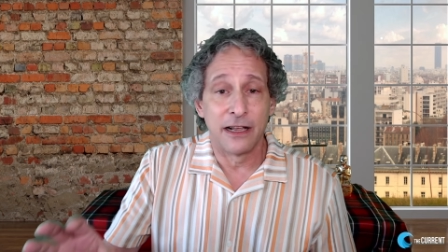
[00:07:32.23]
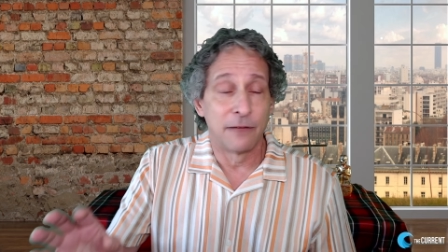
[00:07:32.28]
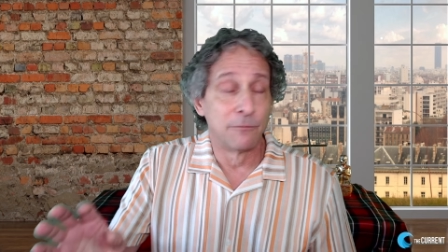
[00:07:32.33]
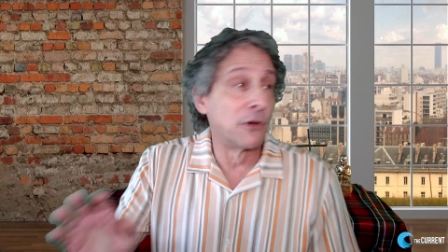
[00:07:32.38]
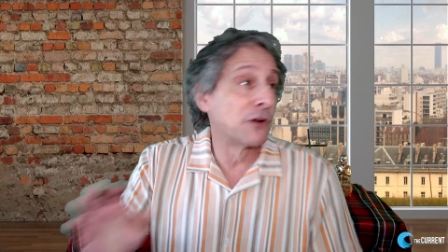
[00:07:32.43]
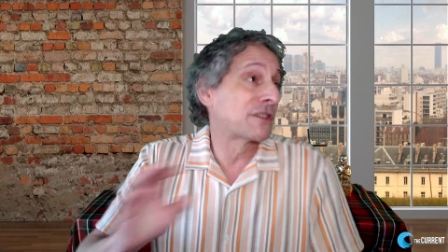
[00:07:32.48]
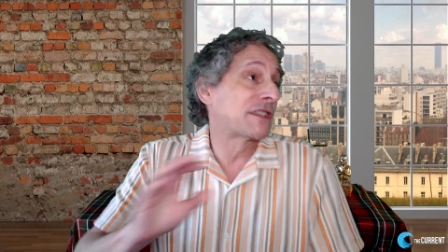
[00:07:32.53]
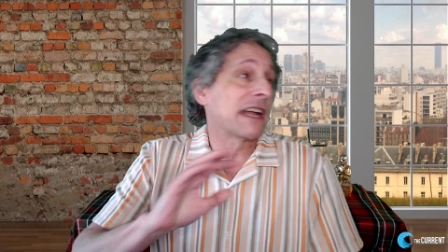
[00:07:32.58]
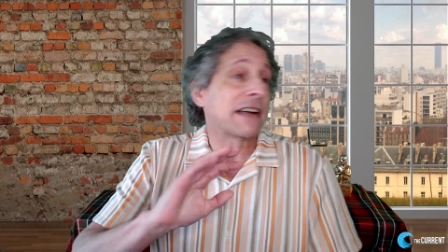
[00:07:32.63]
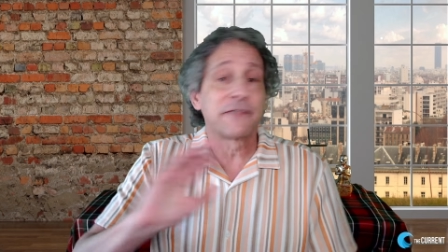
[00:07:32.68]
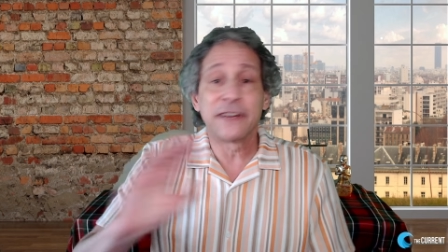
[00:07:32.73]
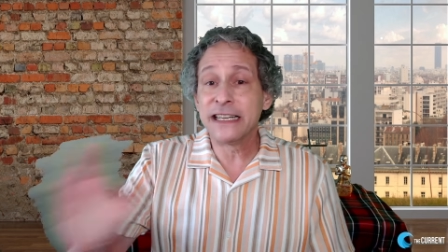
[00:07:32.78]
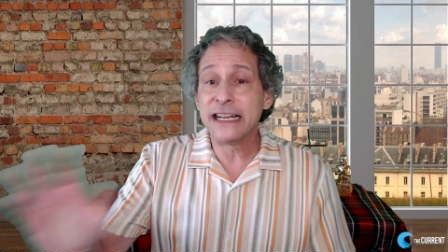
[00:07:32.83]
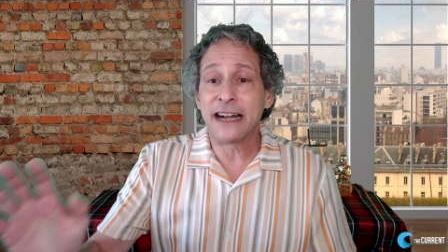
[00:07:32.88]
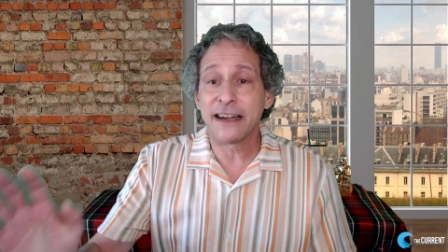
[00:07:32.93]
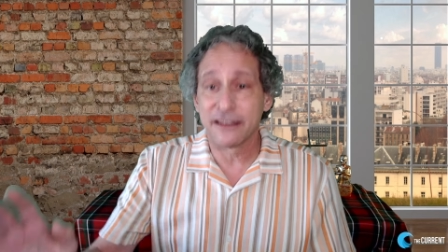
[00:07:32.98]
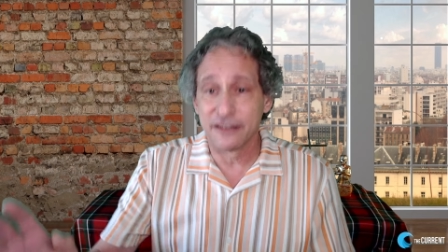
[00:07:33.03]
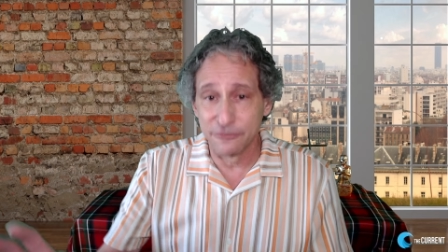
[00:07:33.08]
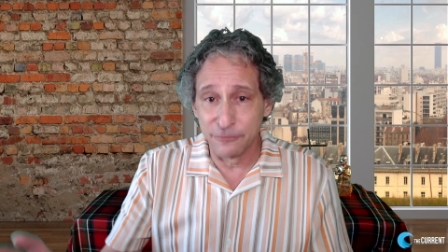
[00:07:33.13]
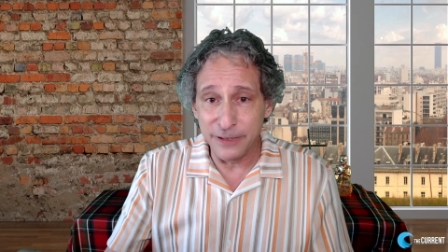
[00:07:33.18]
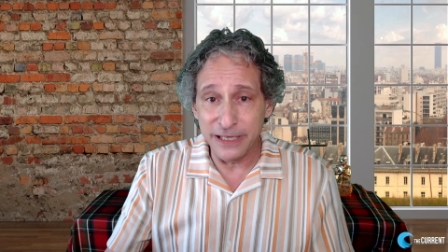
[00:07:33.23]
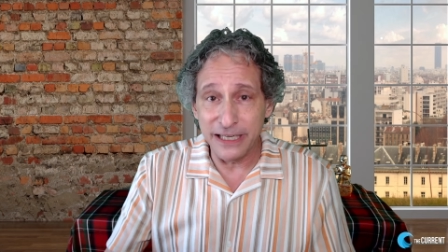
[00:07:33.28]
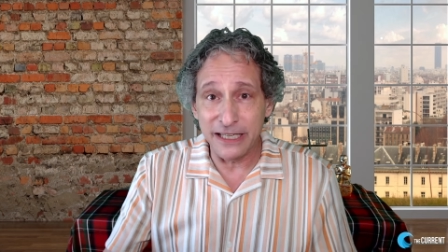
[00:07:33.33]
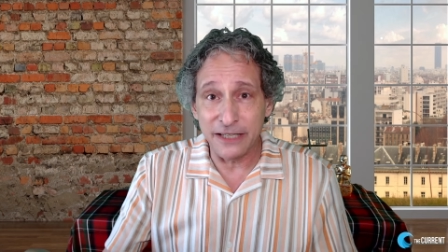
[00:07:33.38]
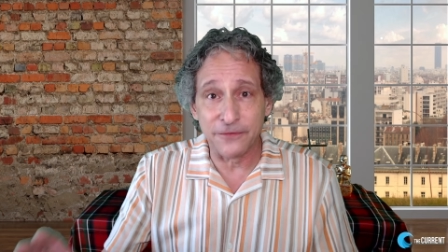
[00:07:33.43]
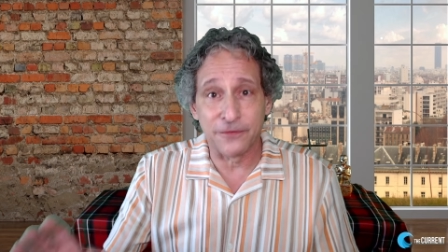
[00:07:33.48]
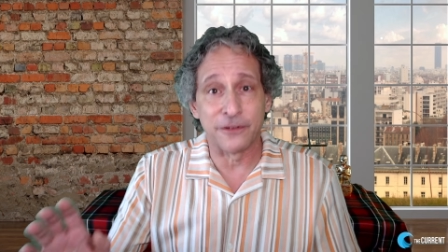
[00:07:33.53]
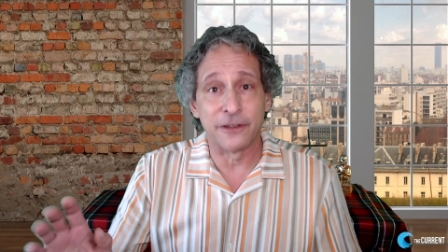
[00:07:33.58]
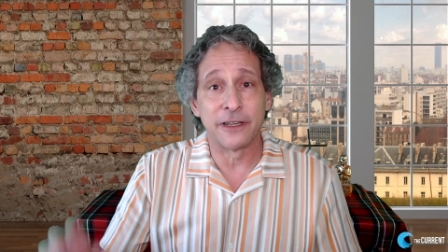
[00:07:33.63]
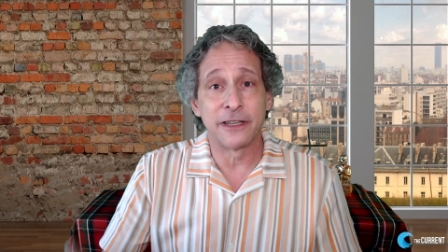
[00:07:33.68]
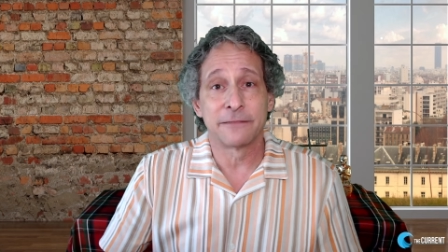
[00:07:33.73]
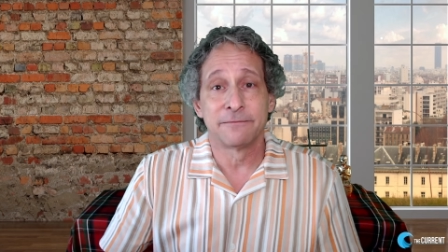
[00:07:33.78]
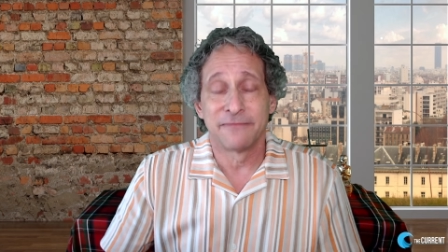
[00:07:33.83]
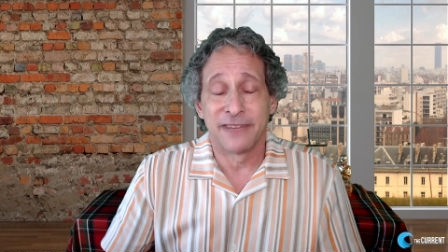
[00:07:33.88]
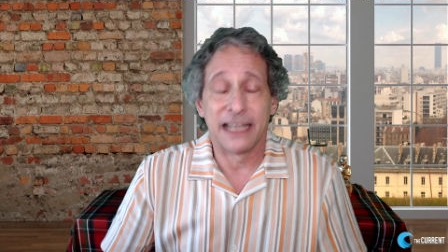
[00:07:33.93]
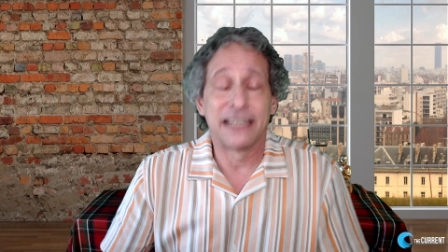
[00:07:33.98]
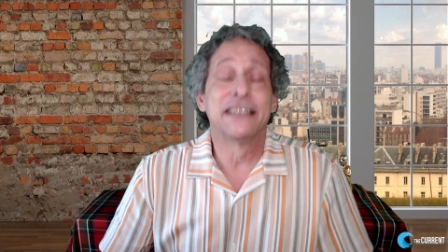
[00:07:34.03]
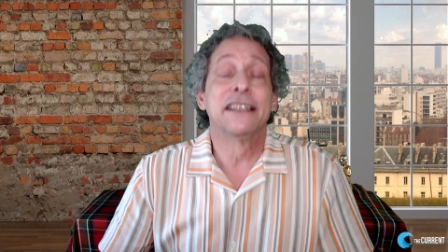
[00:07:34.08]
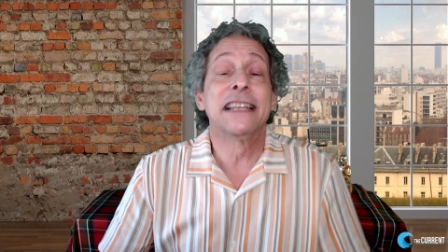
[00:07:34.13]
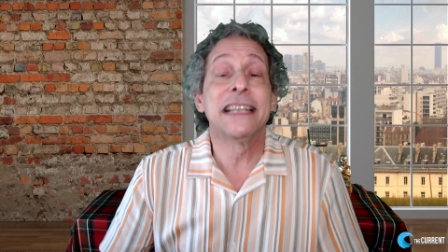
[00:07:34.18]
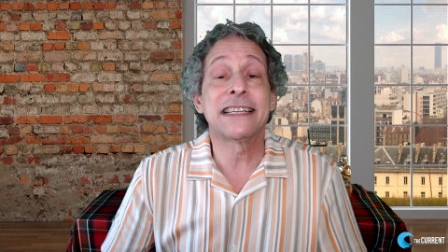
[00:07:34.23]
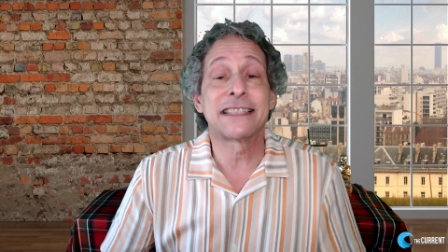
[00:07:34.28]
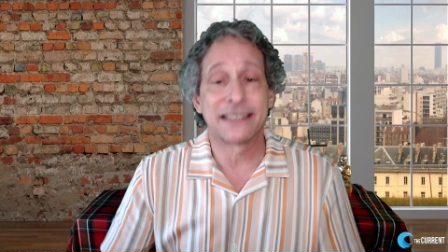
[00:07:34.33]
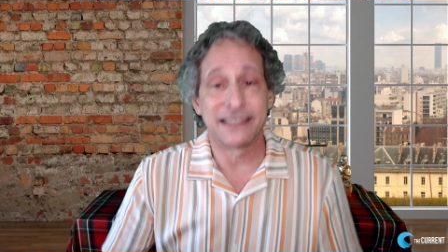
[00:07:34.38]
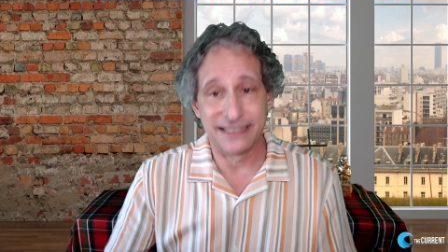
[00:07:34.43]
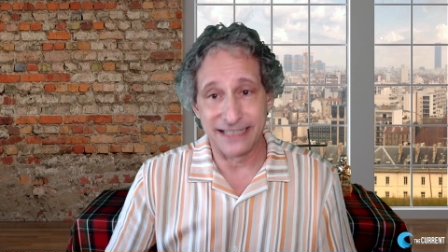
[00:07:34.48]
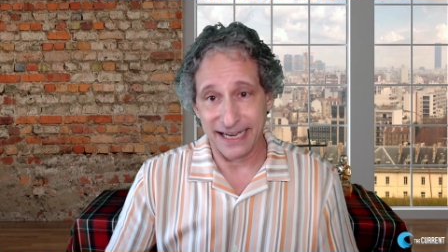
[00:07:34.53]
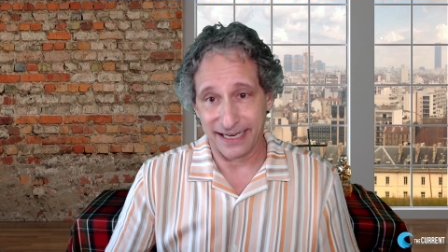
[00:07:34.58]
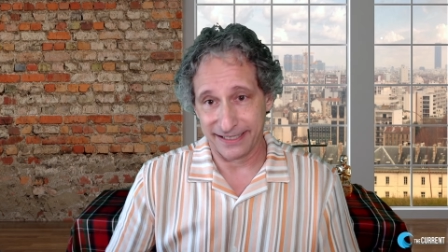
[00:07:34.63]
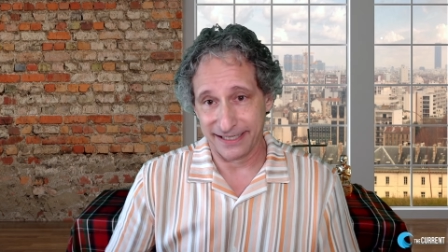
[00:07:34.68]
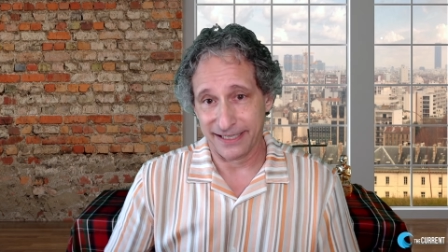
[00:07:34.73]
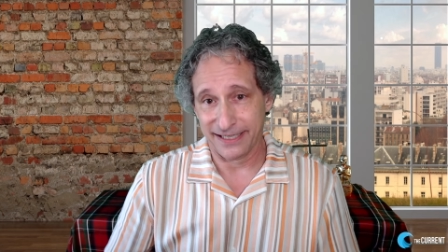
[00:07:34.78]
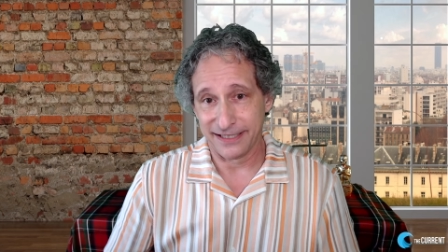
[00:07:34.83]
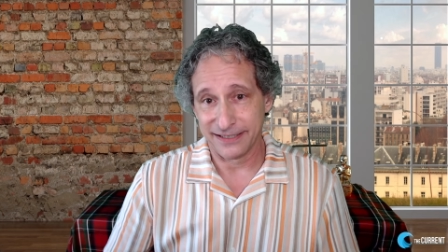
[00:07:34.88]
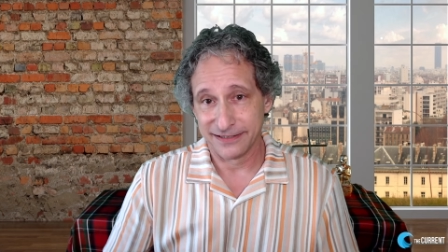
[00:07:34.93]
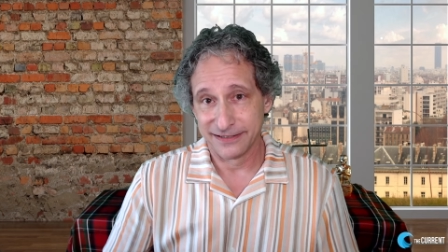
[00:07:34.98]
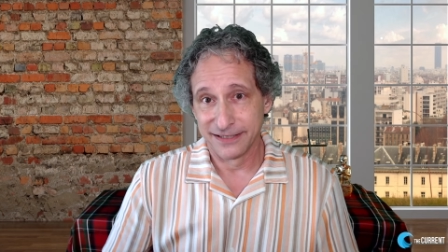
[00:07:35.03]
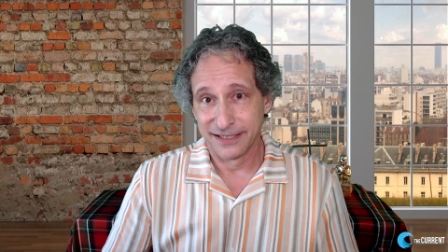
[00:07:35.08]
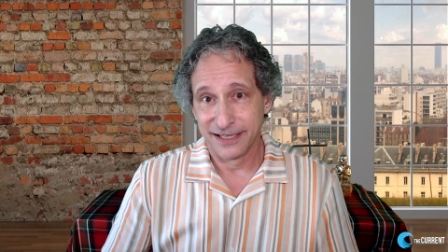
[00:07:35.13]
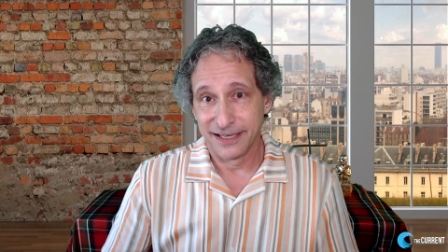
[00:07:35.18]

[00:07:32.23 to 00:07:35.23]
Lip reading: most every night of the week for at least a decade.